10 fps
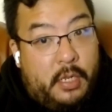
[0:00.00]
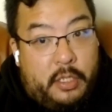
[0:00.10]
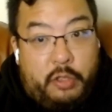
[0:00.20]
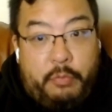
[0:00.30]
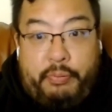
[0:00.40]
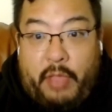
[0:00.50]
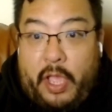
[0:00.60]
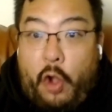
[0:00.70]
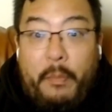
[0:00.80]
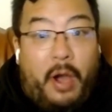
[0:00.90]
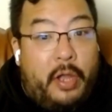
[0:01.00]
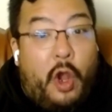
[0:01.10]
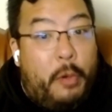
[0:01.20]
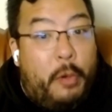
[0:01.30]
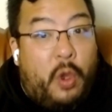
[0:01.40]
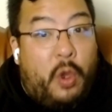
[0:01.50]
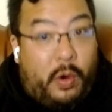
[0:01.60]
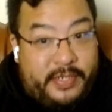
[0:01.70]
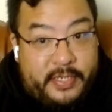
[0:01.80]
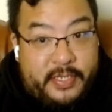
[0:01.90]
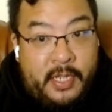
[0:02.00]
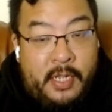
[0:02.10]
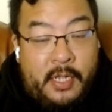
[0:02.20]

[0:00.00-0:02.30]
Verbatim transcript: You play Homa on Homa courses.